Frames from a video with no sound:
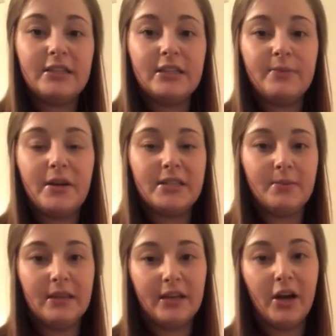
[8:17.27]
just post them
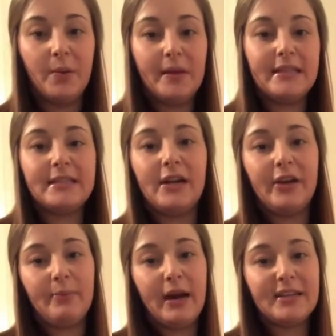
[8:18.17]
in the comments and I'll
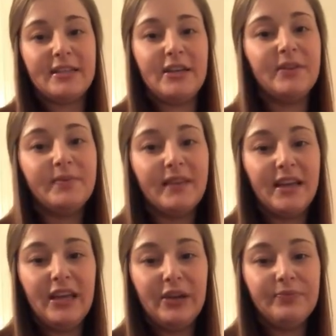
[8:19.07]
get back to you.
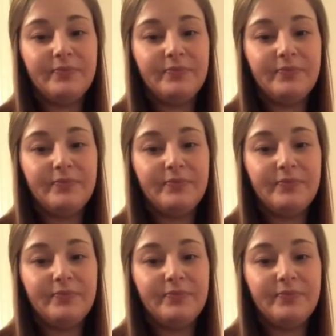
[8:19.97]
Thank you.